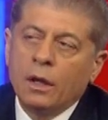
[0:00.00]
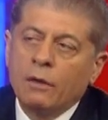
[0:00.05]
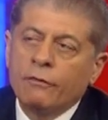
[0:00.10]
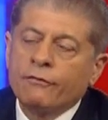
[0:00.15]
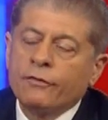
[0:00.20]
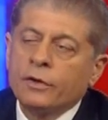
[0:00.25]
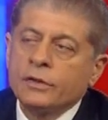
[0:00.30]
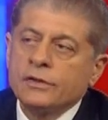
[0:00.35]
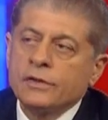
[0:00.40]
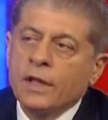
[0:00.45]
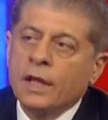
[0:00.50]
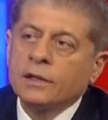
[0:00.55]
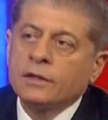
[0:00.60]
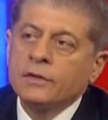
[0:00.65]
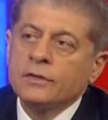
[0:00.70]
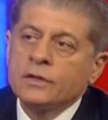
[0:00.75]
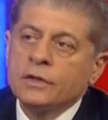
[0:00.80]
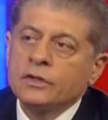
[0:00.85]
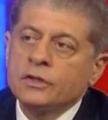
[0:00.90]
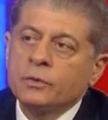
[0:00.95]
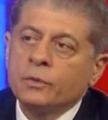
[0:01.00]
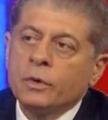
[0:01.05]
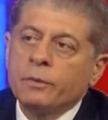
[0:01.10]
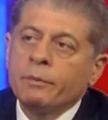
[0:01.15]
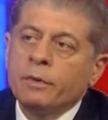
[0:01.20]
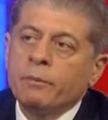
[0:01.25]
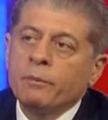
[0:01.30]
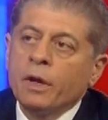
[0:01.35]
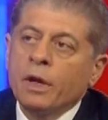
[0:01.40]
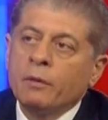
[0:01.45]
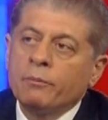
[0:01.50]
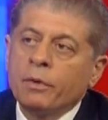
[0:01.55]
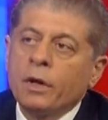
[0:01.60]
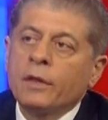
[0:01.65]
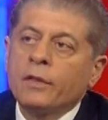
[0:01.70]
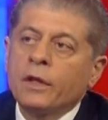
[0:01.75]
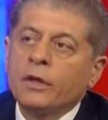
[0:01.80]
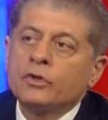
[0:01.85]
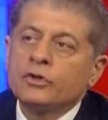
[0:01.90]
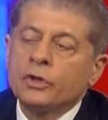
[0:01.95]
First, that decision would be made
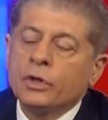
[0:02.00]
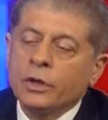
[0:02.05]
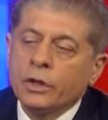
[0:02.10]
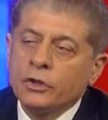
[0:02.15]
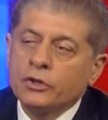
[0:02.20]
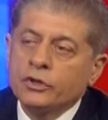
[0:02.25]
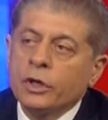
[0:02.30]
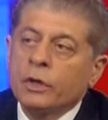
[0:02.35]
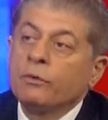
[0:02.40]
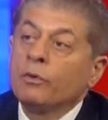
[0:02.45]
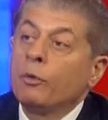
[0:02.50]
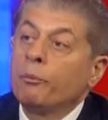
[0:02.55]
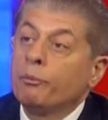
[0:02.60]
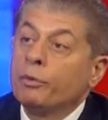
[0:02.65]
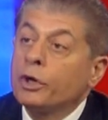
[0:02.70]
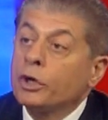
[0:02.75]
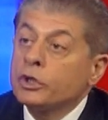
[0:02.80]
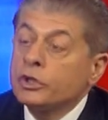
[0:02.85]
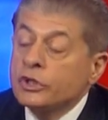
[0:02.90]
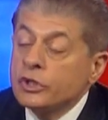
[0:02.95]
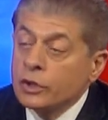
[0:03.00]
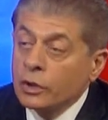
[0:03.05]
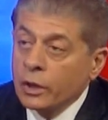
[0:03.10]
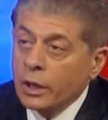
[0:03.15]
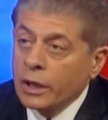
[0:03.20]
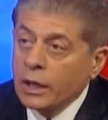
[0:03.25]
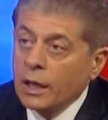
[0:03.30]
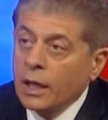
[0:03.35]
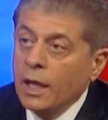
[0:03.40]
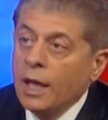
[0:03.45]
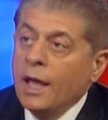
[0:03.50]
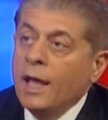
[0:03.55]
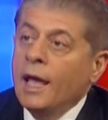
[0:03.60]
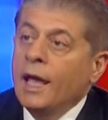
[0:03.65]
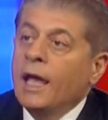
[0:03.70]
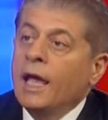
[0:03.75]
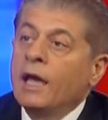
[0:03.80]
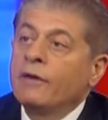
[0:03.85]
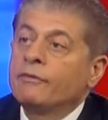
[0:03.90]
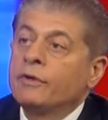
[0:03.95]
by the Attorney General personally
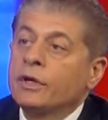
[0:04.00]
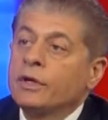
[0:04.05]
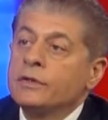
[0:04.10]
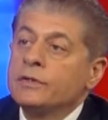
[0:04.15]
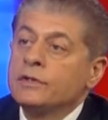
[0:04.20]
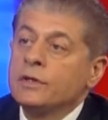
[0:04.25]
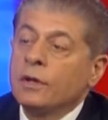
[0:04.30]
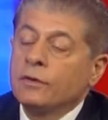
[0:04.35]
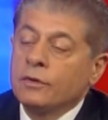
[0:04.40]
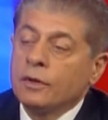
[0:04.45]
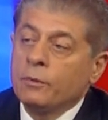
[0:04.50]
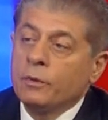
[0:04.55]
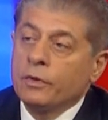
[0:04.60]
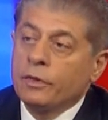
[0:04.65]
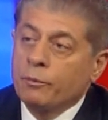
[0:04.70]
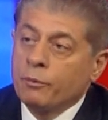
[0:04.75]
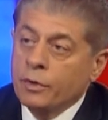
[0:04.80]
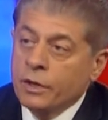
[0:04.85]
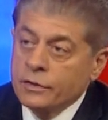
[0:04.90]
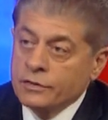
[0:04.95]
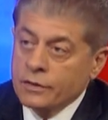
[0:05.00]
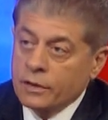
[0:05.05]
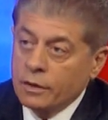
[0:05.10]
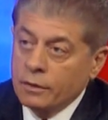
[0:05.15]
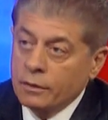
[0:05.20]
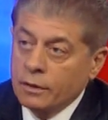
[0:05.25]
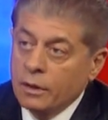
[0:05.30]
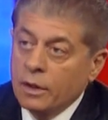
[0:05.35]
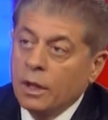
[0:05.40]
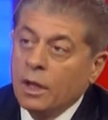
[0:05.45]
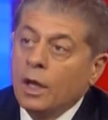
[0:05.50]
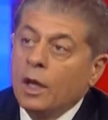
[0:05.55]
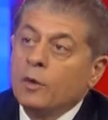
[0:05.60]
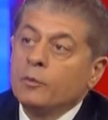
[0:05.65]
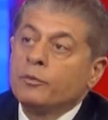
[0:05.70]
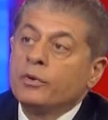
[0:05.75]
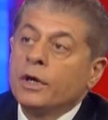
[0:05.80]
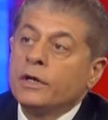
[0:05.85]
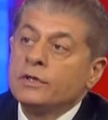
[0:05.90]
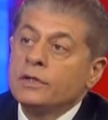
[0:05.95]
after consulting with the President.
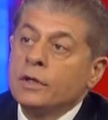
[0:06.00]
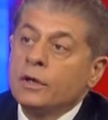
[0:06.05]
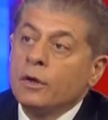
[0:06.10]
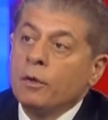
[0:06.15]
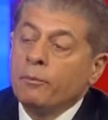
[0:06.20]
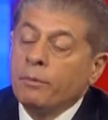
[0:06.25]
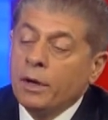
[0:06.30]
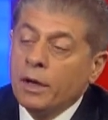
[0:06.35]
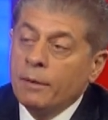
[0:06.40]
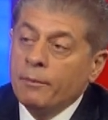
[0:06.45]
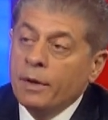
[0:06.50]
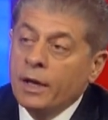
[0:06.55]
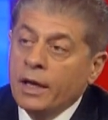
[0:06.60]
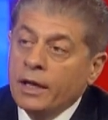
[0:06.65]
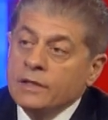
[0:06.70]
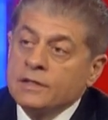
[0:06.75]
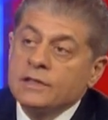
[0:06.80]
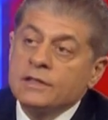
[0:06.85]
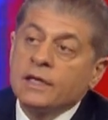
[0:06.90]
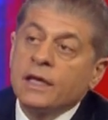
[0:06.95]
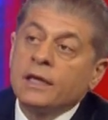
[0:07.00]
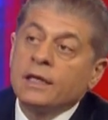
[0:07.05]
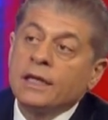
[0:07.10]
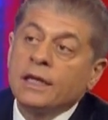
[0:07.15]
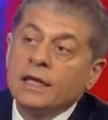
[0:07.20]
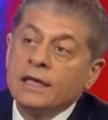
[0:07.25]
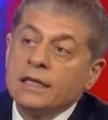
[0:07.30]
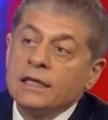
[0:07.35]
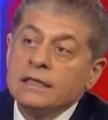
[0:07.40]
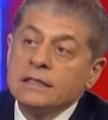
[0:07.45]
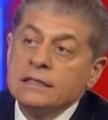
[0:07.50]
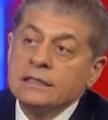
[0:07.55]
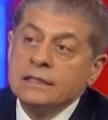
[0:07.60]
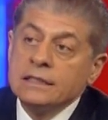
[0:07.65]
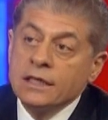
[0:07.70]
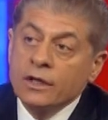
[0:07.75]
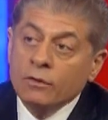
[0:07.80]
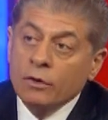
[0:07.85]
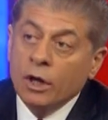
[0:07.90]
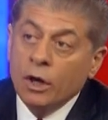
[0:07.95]
President Obama has sent
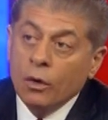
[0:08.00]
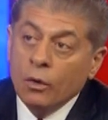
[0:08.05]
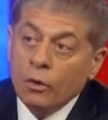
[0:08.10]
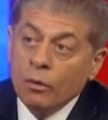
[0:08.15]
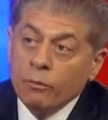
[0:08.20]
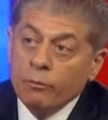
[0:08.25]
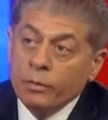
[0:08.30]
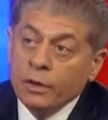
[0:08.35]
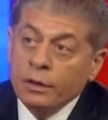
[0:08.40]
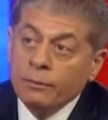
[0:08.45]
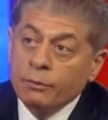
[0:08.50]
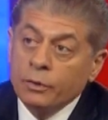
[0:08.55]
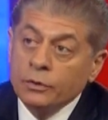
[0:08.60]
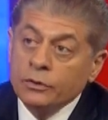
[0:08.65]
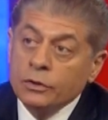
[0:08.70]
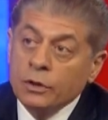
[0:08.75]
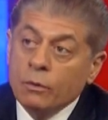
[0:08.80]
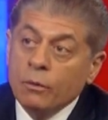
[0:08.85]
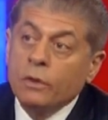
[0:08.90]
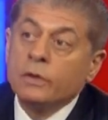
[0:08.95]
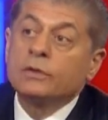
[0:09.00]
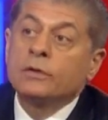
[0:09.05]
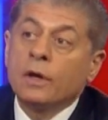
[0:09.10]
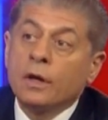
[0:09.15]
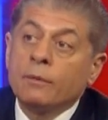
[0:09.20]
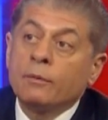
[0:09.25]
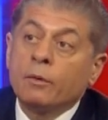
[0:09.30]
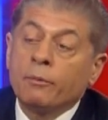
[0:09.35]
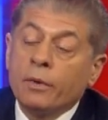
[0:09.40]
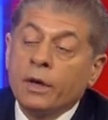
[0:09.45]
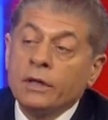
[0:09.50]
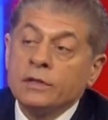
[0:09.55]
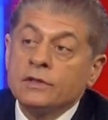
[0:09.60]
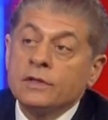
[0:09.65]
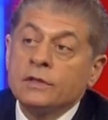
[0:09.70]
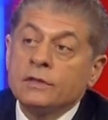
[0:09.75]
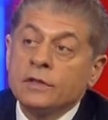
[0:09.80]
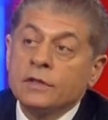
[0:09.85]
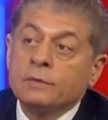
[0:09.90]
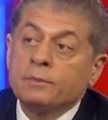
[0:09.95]
0 people to Guantanamo Bay
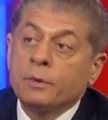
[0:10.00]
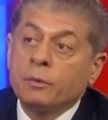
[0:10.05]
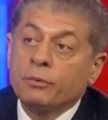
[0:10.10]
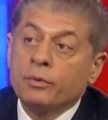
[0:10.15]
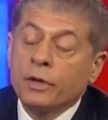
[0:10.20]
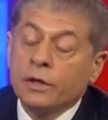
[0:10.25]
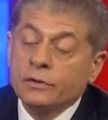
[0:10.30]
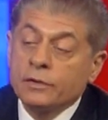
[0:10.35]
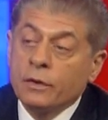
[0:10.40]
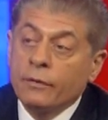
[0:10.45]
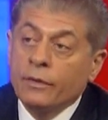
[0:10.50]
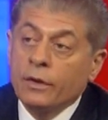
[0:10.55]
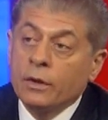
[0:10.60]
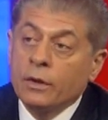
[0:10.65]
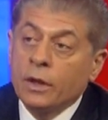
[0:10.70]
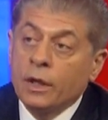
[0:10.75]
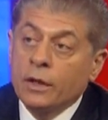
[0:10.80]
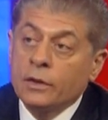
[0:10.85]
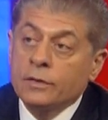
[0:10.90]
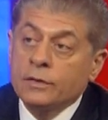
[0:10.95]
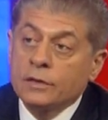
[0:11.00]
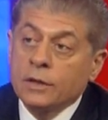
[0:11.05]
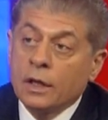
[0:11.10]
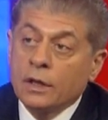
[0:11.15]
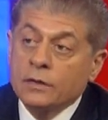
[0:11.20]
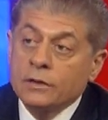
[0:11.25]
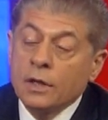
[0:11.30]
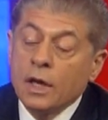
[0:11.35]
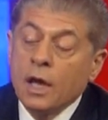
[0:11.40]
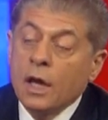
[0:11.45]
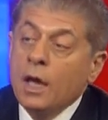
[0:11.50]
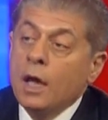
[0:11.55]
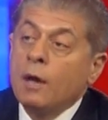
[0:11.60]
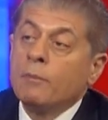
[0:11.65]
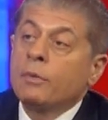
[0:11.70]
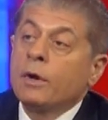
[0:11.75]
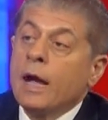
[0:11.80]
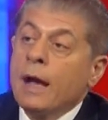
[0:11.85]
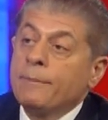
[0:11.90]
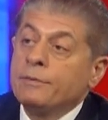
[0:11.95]
since he's been President of the United States,
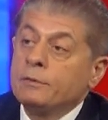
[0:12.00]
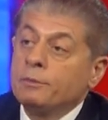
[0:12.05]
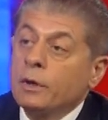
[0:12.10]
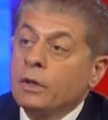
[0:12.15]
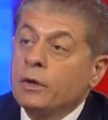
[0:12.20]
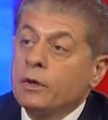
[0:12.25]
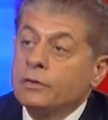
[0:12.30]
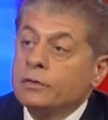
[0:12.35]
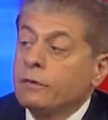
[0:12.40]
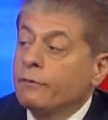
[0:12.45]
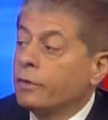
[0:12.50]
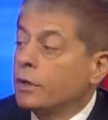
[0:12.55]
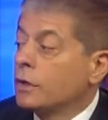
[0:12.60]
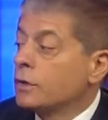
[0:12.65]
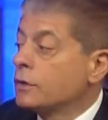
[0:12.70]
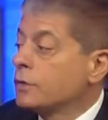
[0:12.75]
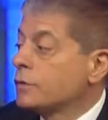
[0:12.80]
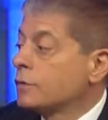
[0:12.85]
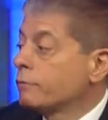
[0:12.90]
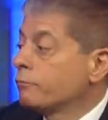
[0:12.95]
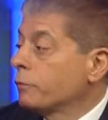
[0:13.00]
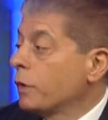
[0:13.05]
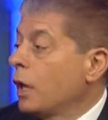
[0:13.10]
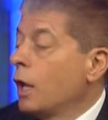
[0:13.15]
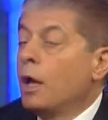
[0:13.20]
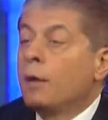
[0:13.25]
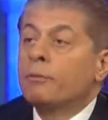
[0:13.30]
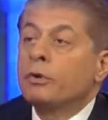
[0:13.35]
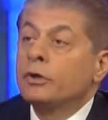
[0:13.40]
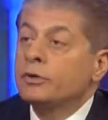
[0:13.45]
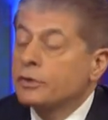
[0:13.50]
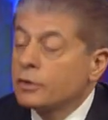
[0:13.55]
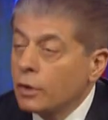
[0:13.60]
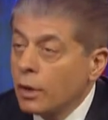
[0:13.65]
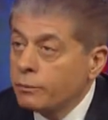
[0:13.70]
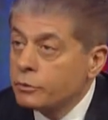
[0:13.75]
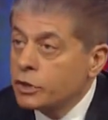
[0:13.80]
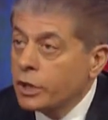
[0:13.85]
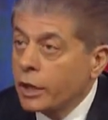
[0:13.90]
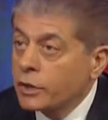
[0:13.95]
perhaps because of his
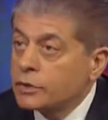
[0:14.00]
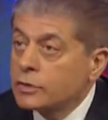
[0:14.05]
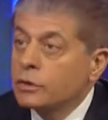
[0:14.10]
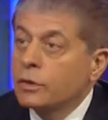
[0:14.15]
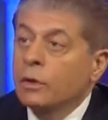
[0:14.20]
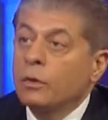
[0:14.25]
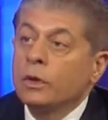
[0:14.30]
personal objection to